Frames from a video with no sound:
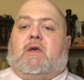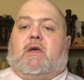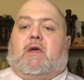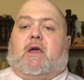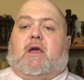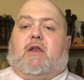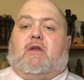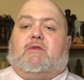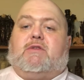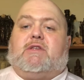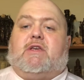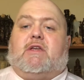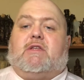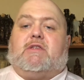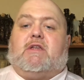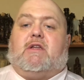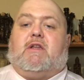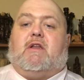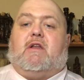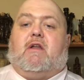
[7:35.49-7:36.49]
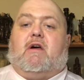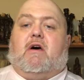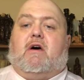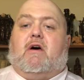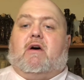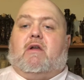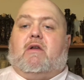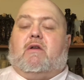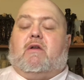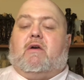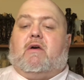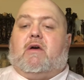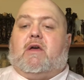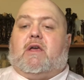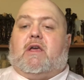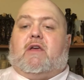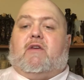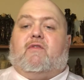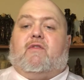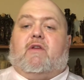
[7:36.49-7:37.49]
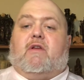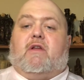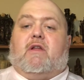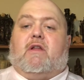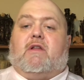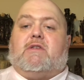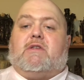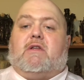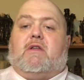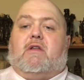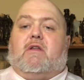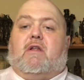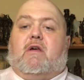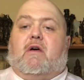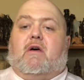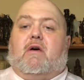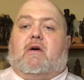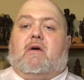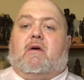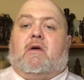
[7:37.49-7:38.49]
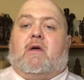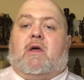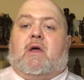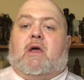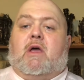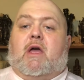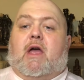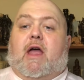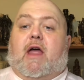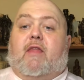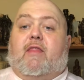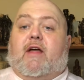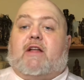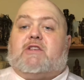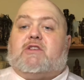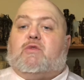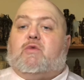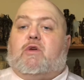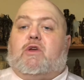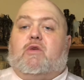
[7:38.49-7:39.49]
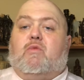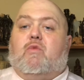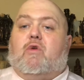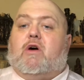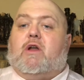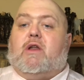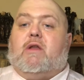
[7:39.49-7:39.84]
And you see it's a little uneven, it's a little, and that's the way you want it.